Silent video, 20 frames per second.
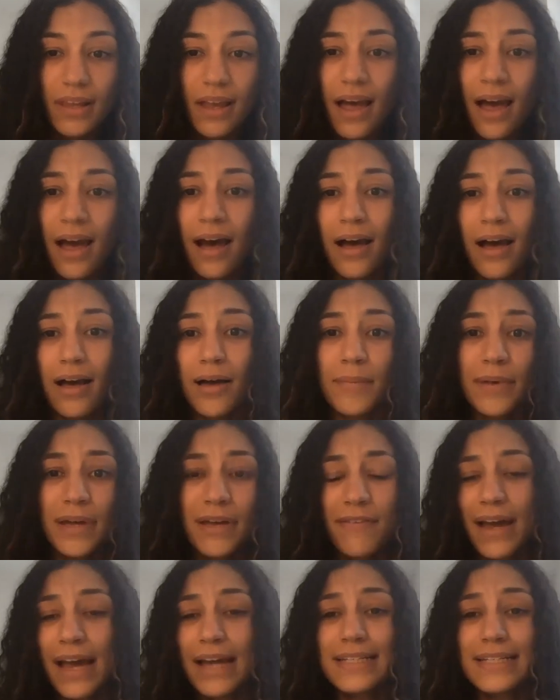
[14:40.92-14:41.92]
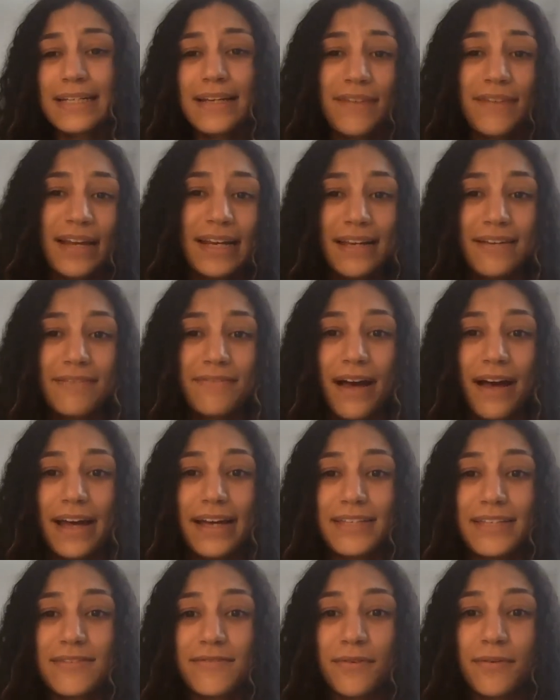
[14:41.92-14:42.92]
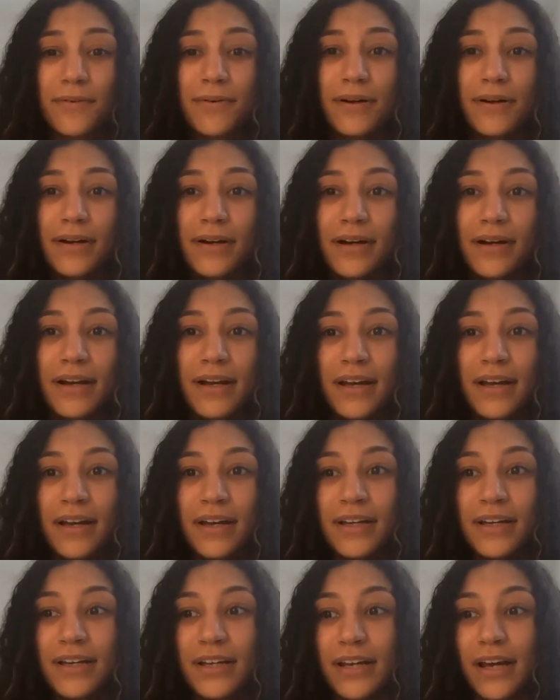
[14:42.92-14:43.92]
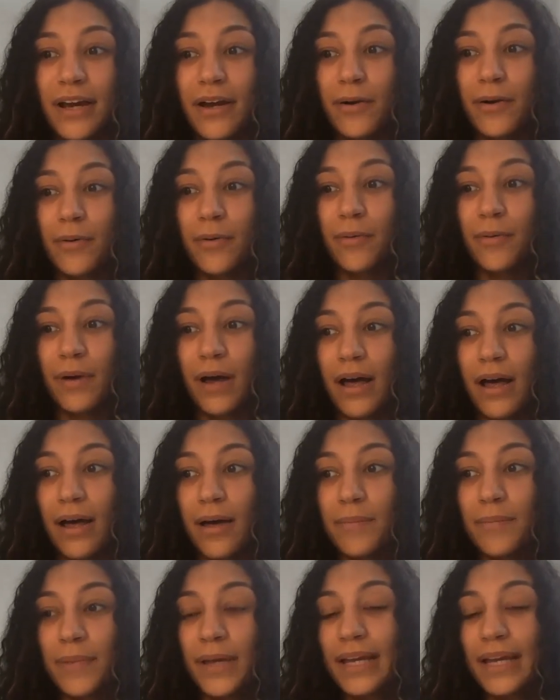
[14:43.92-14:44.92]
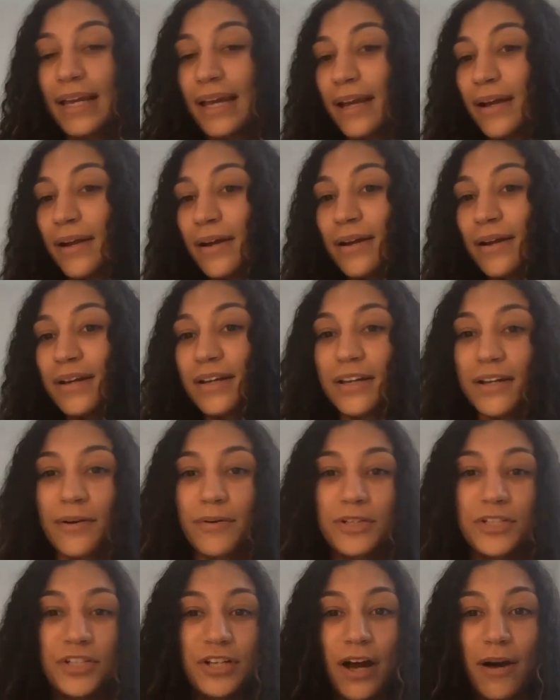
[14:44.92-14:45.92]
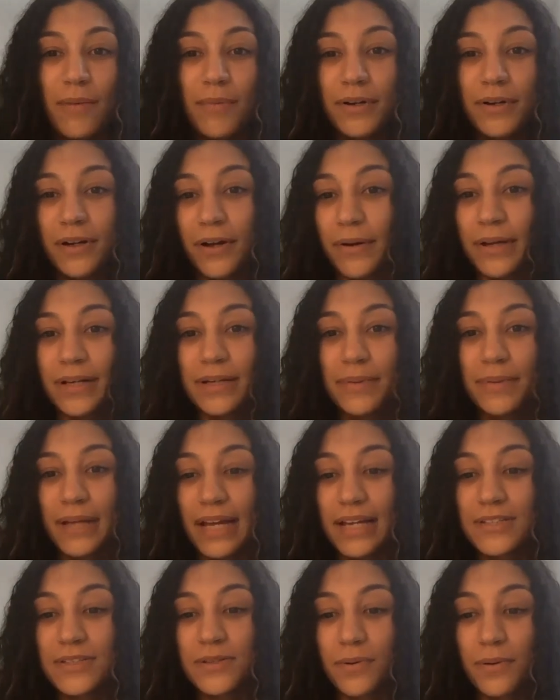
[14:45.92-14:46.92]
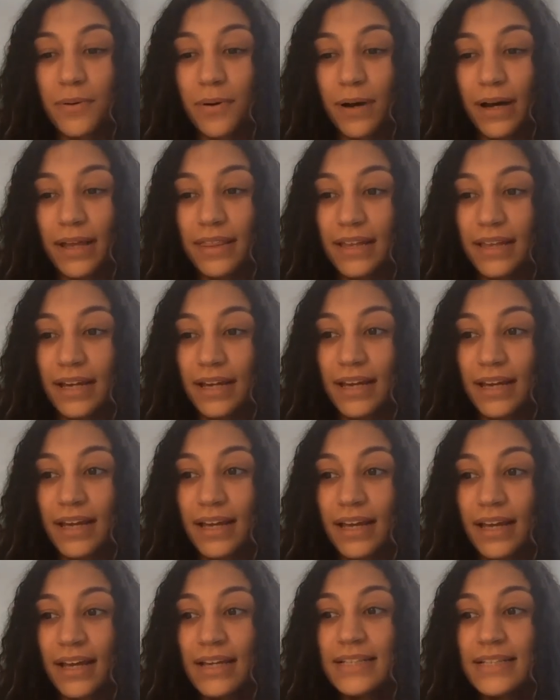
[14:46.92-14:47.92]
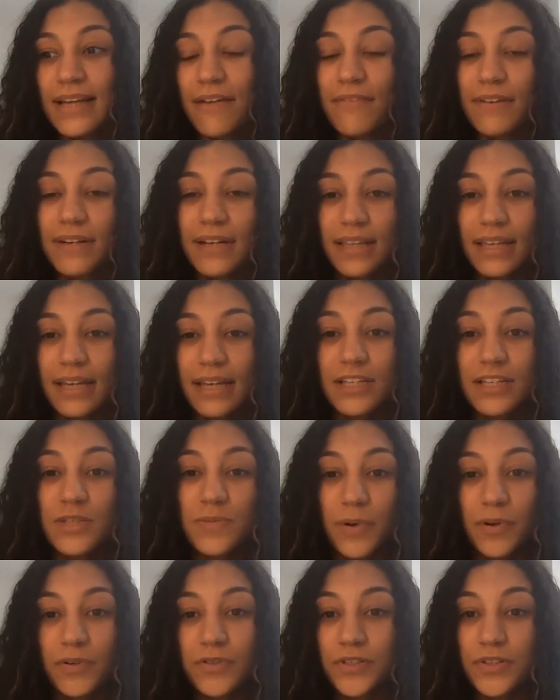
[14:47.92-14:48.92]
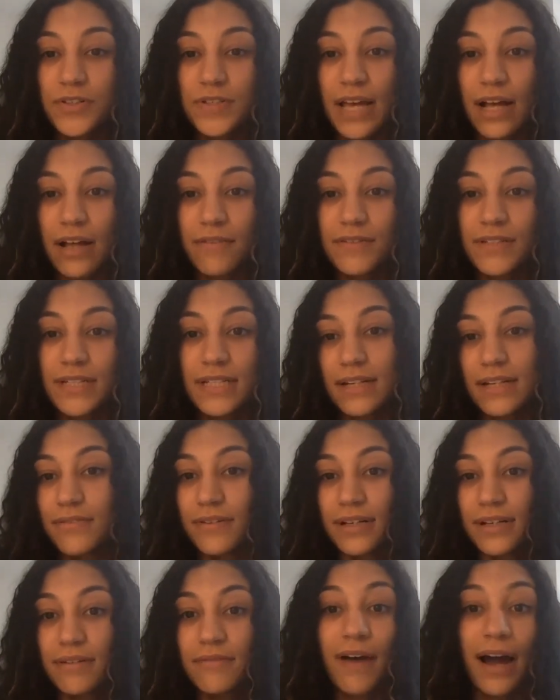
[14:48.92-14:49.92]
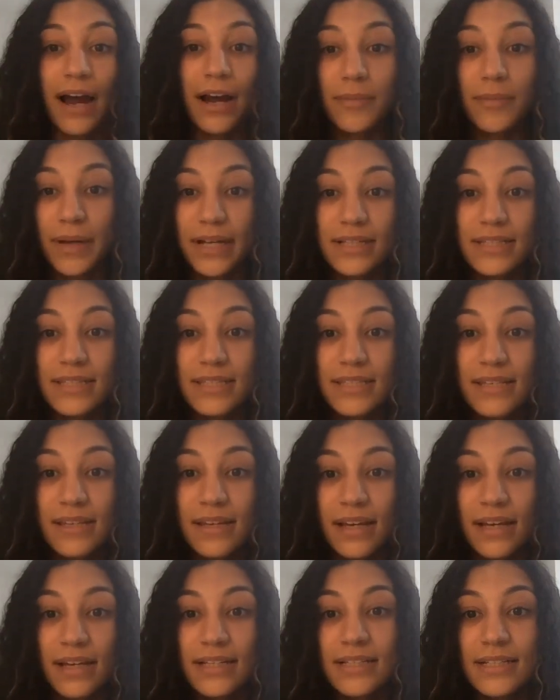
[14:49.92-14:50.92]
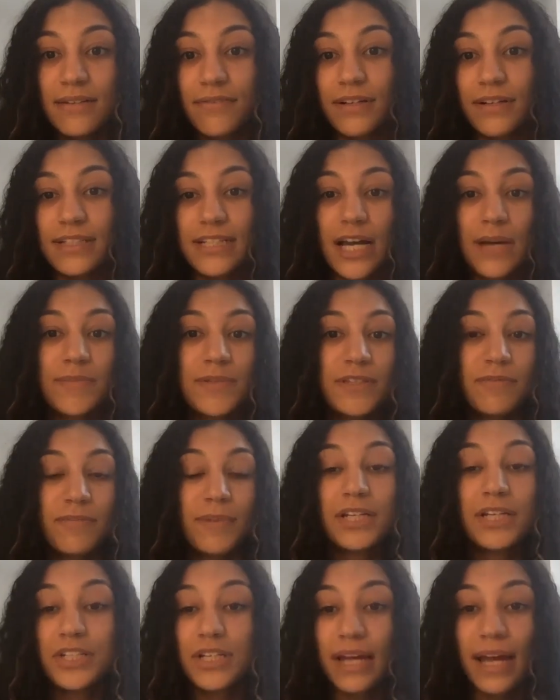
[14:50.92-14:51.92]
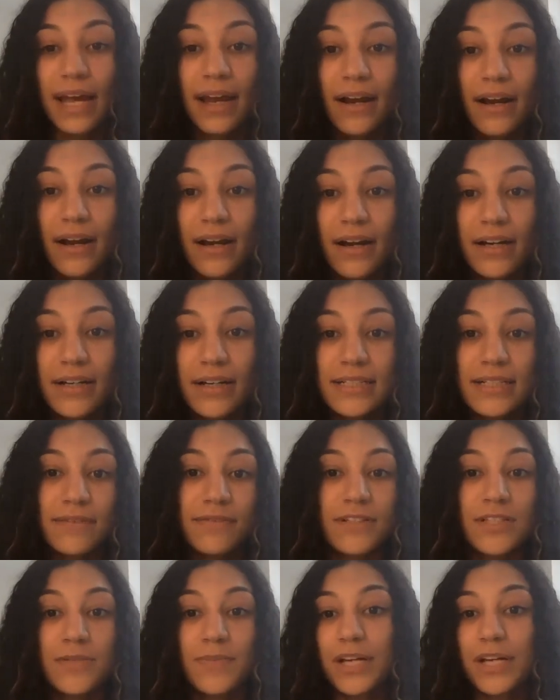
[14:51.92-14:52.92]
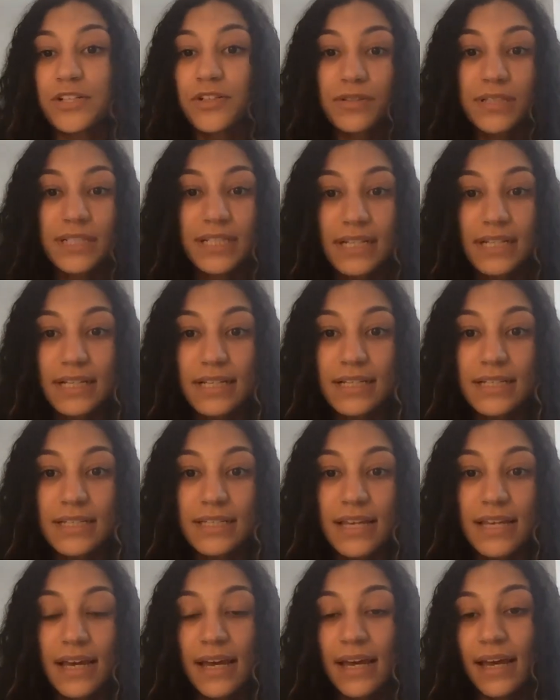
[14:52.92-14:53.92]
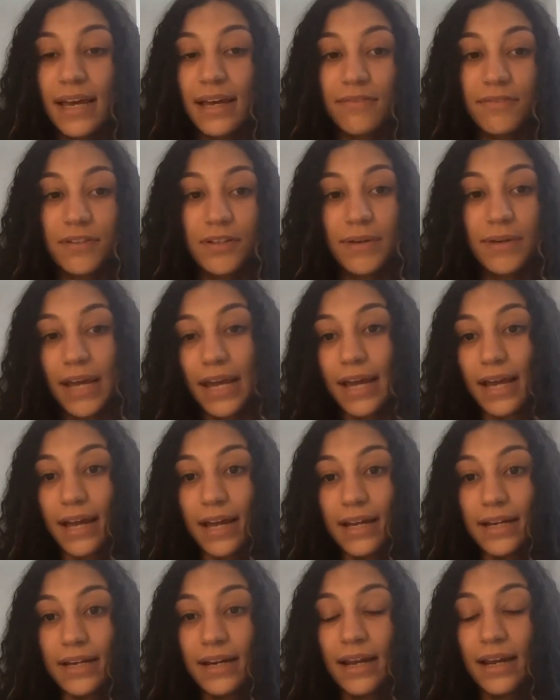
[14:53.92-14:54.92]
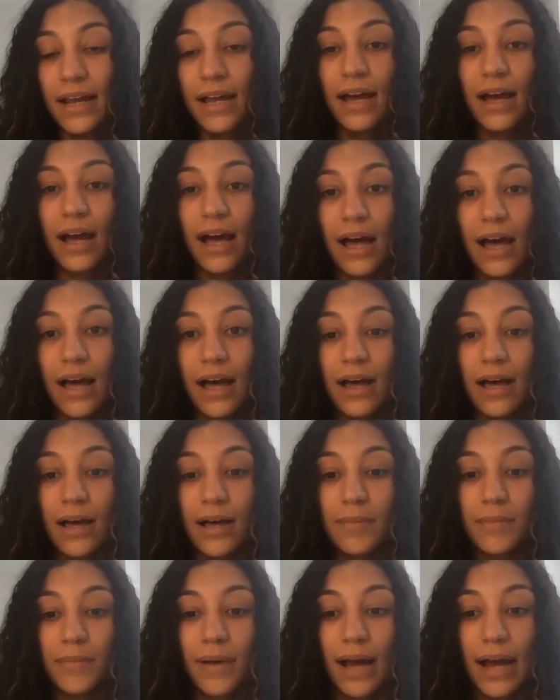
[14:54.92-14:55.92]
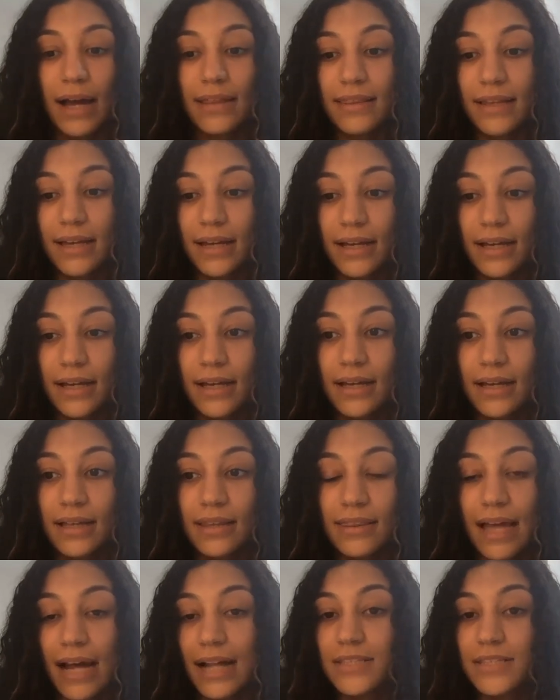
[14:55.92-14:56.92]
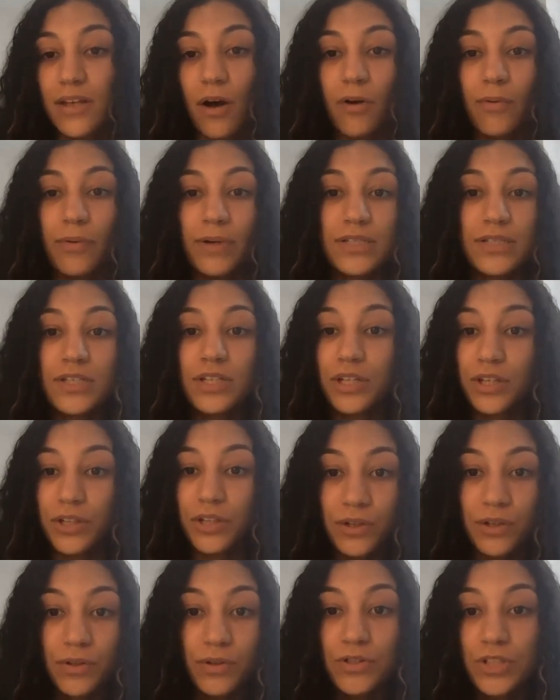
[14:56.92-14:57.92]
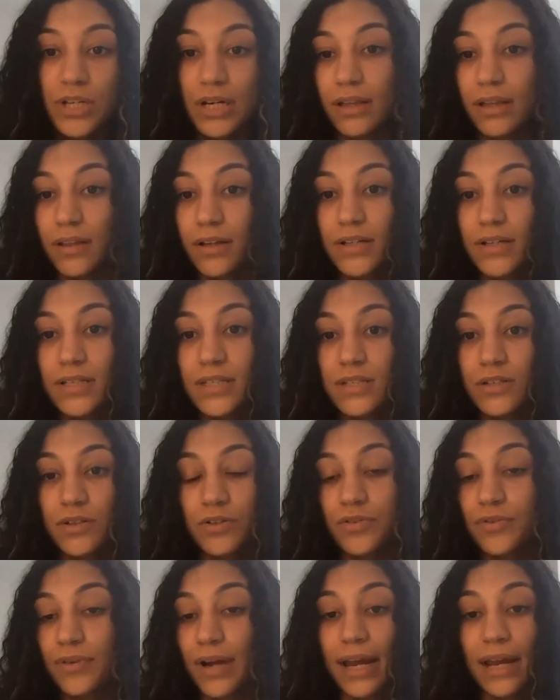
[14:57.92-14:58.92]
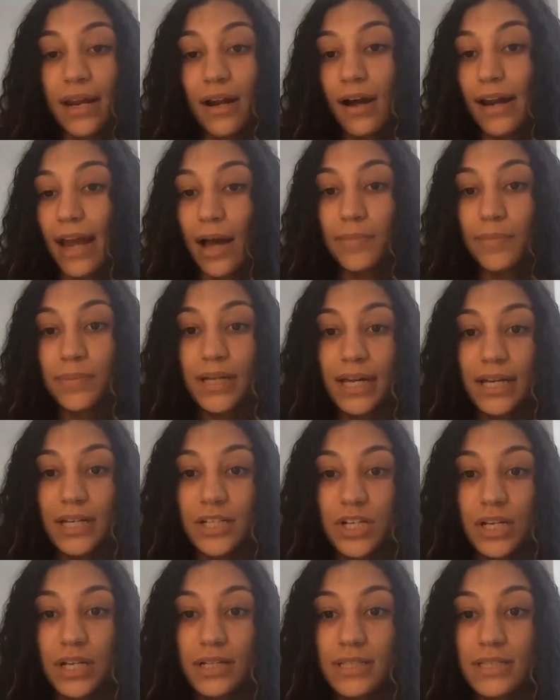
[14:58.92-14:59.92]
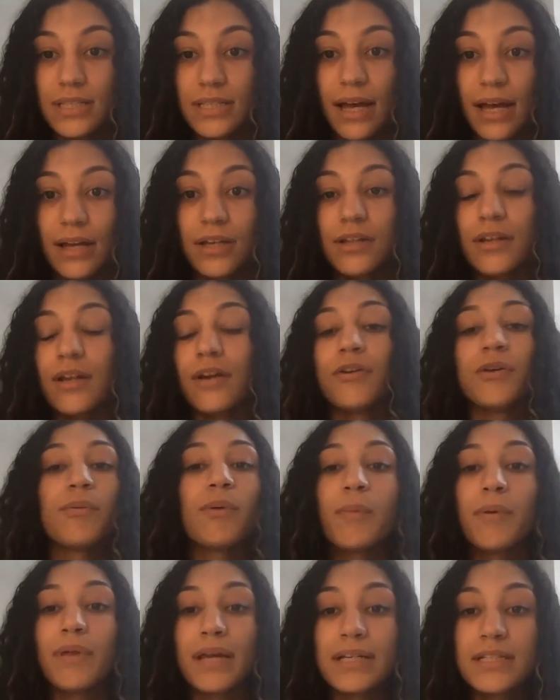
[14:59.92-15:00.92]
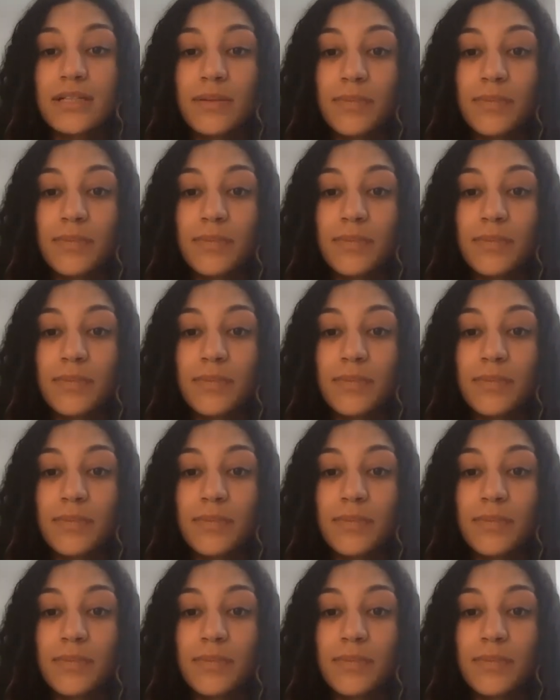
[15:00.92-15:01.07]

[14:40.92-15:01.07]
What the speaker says: If I had to give any advice for, you know, picking, you know, which job or going to PA school, I think definitely expose yourself to different environments, different types of patient care, different specialties, if you can. I think that's always huge, and it looks great on applications that, you know, you were willing to